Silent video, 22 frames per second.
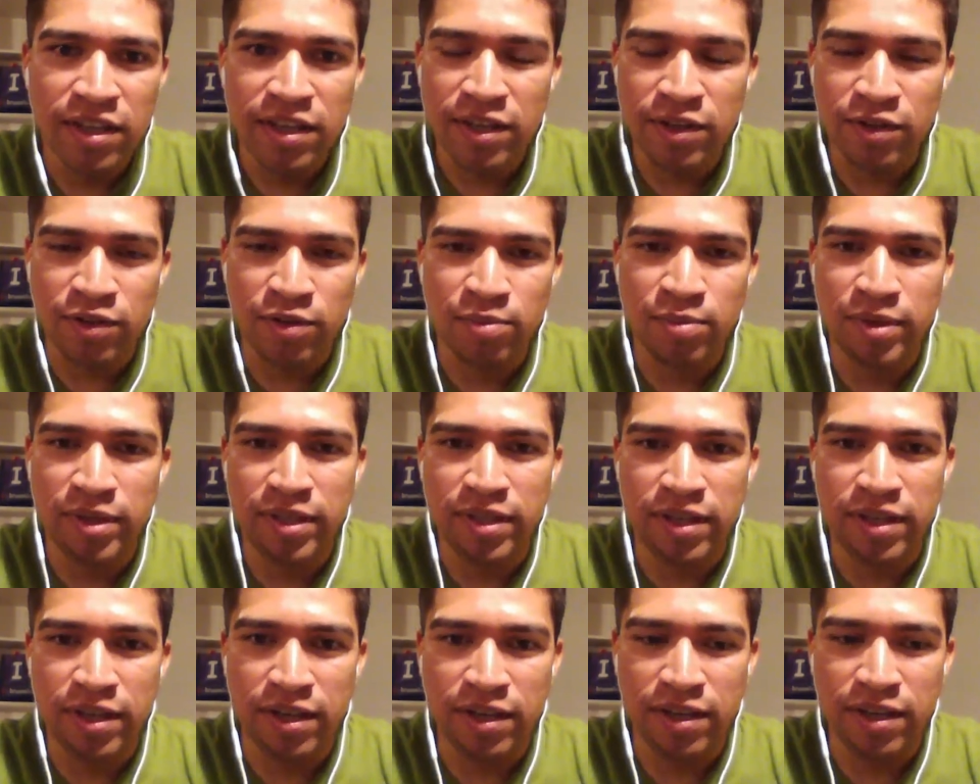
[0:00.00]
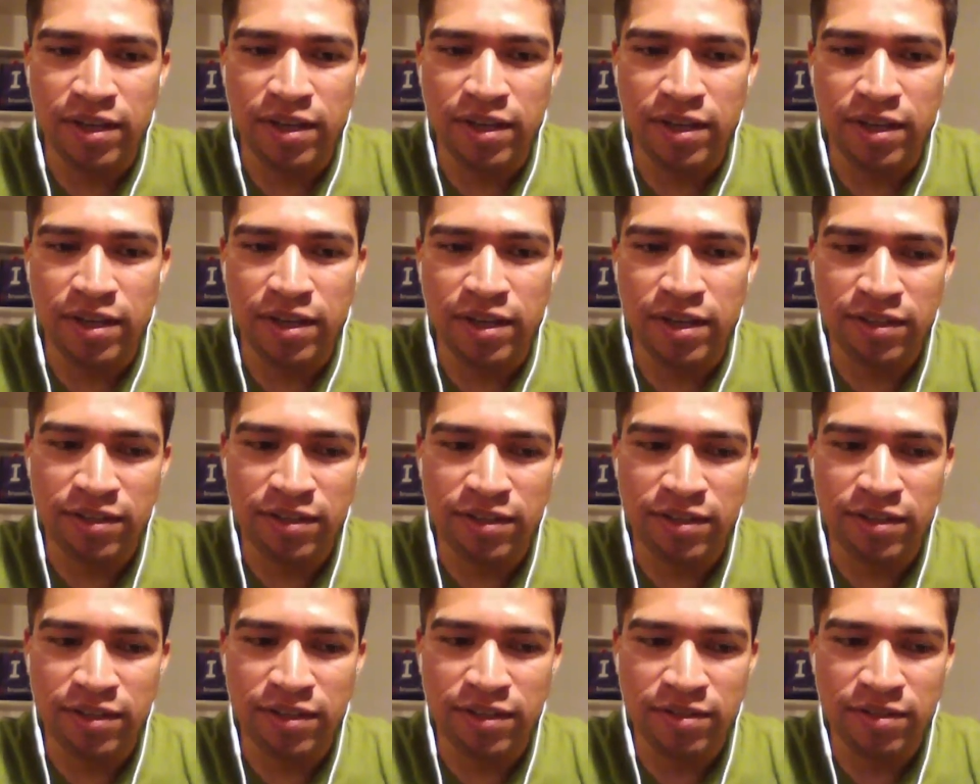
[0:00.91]
it'll be
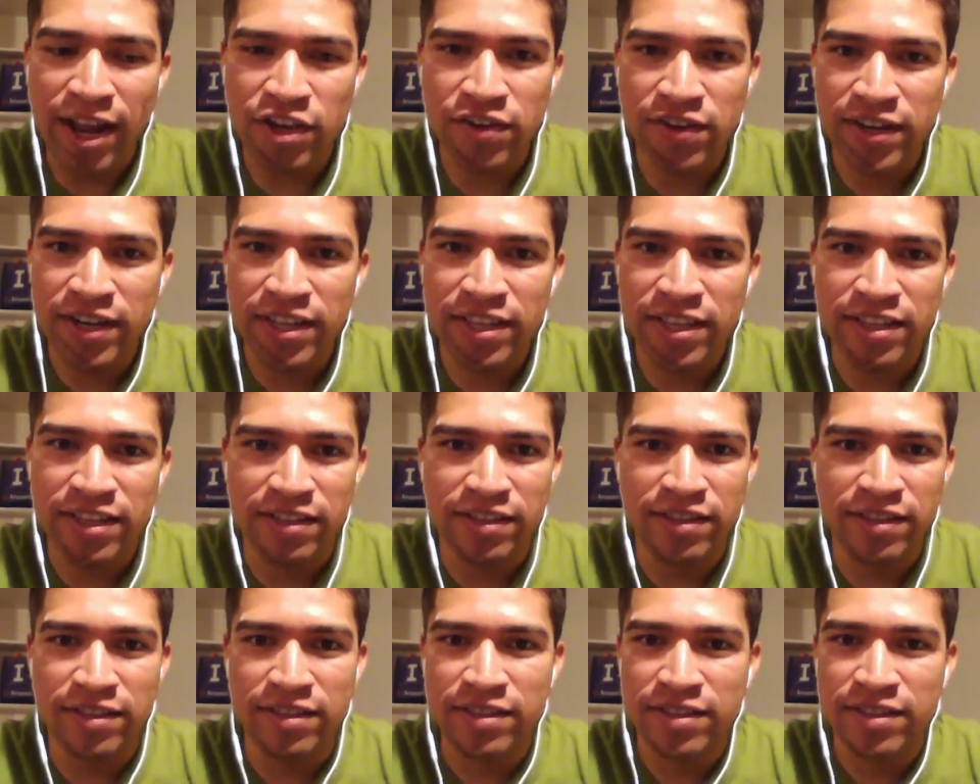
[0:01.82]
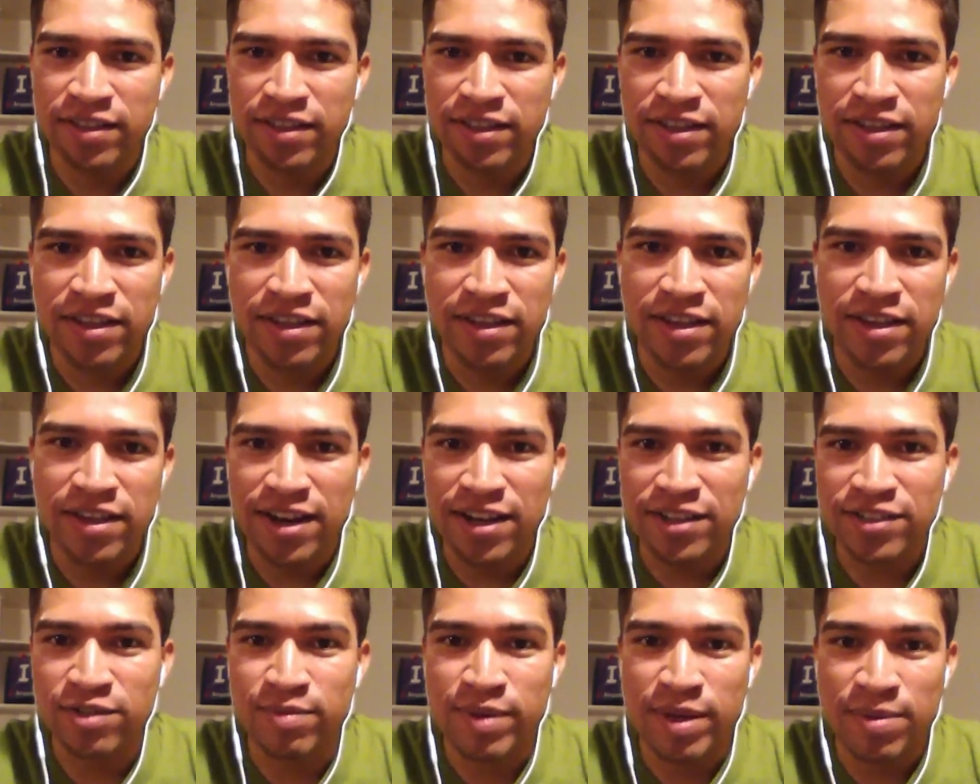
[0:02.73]
more accurate, and it
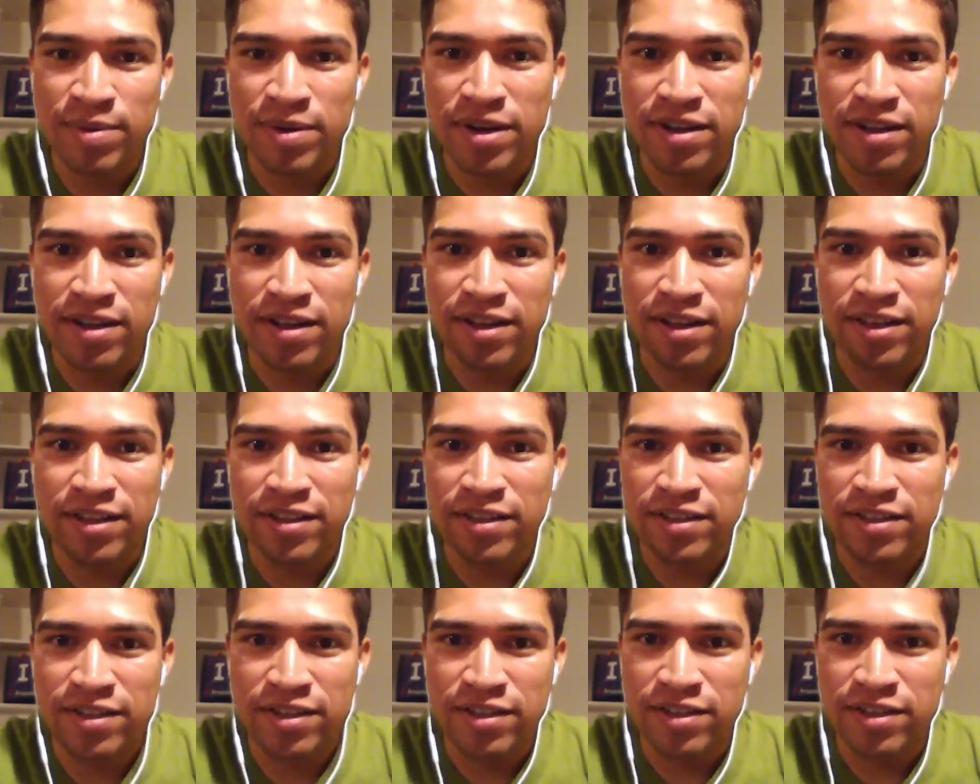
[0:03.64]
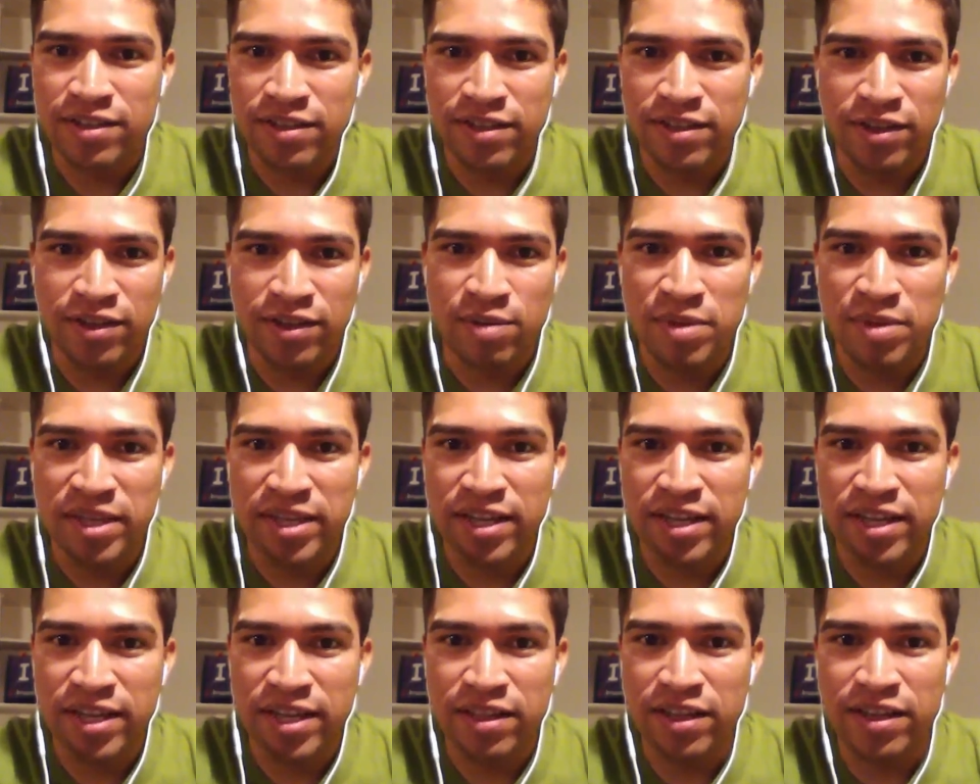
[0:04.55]
actually be able to
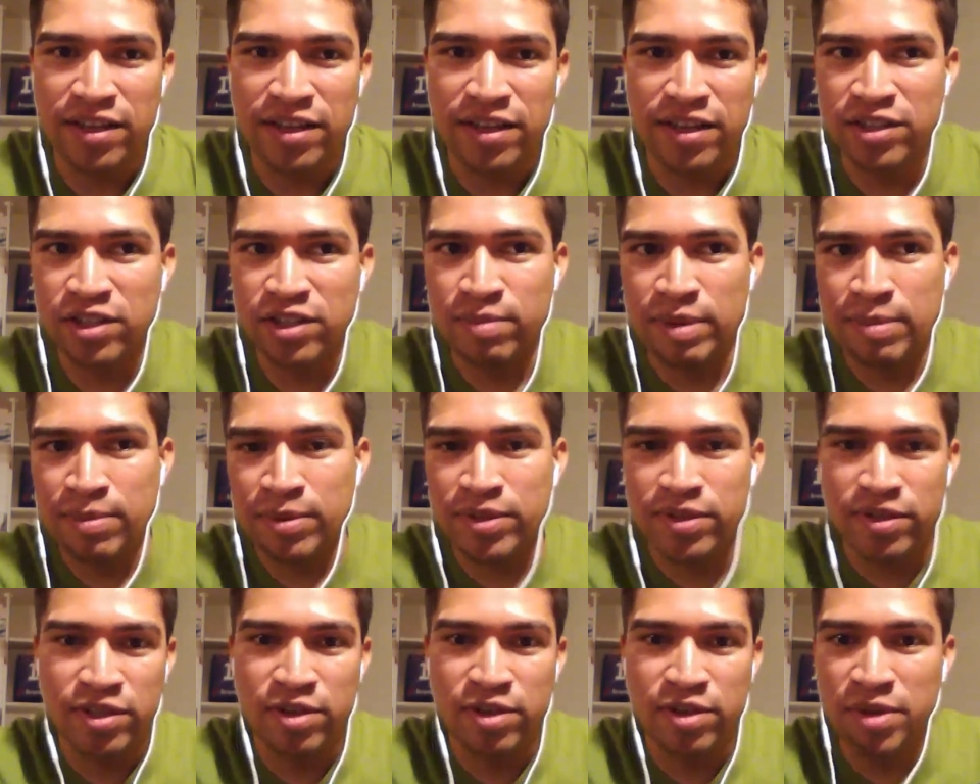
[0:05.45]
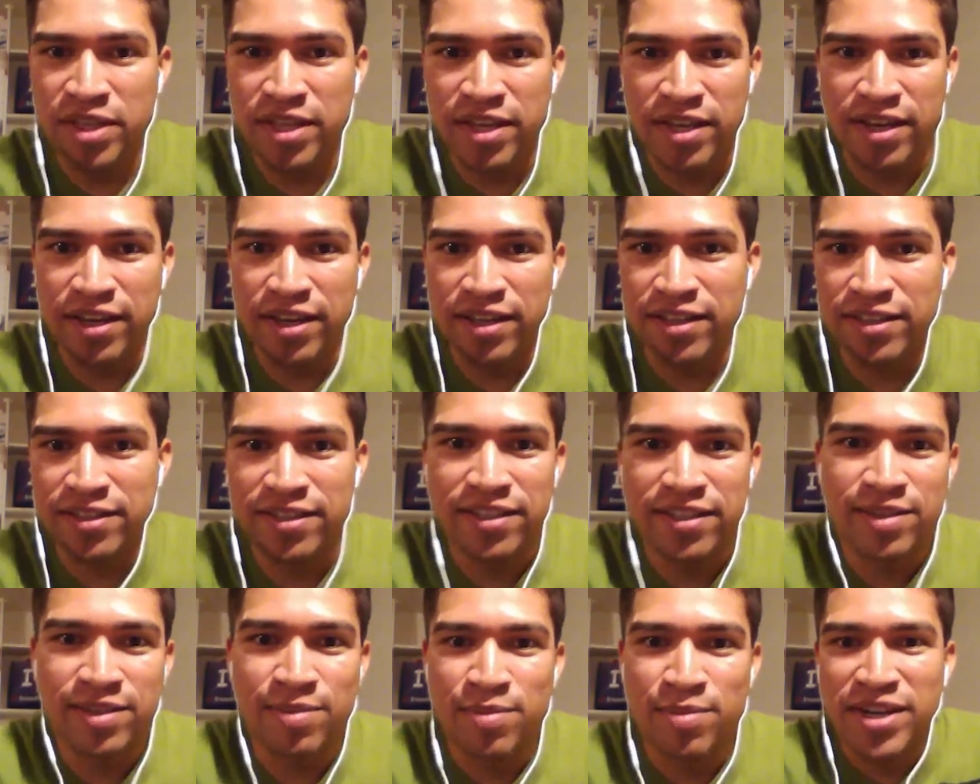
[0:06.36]
communicate, like get to people to communicate. Let's say
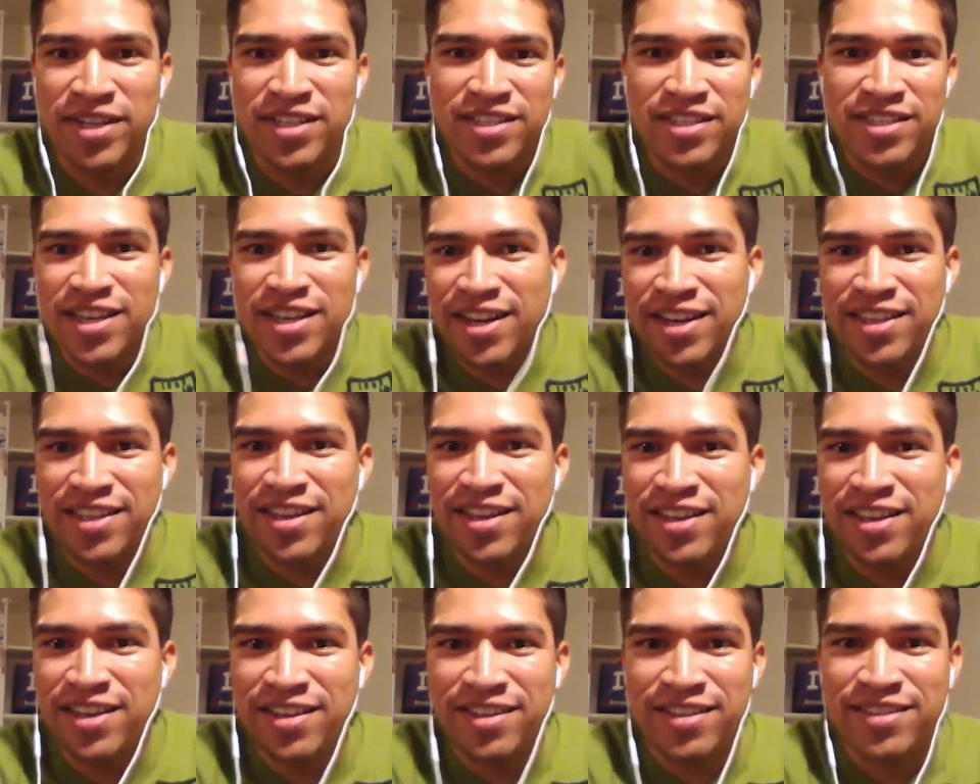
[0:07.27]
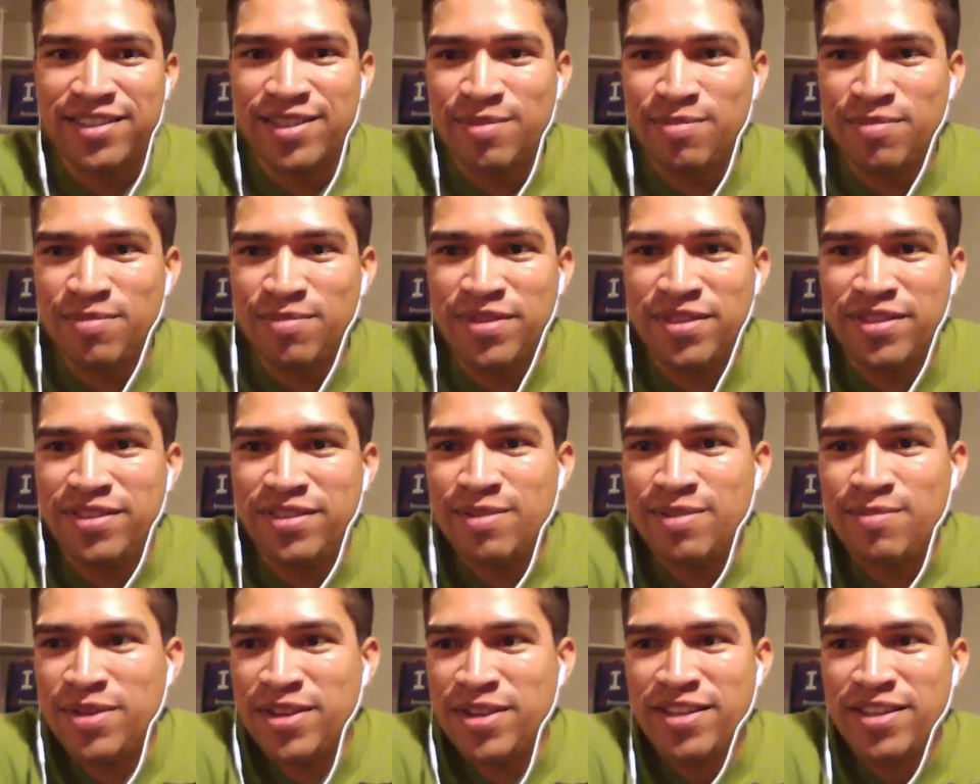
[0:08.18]
somebody in China and
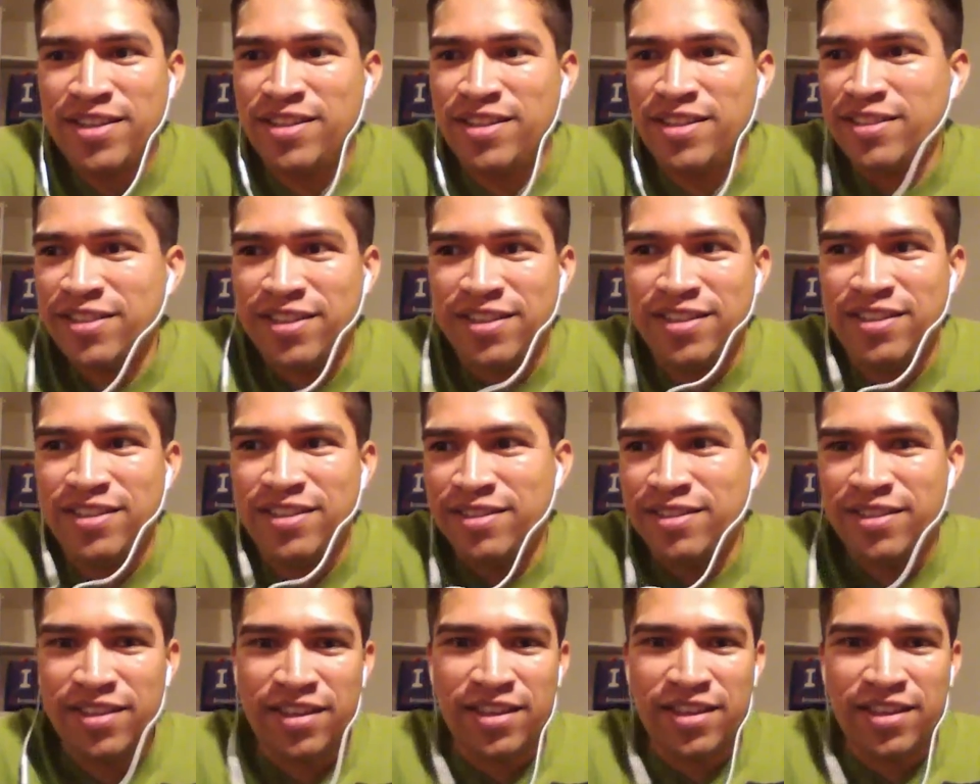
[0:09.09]
somebody, let's say, in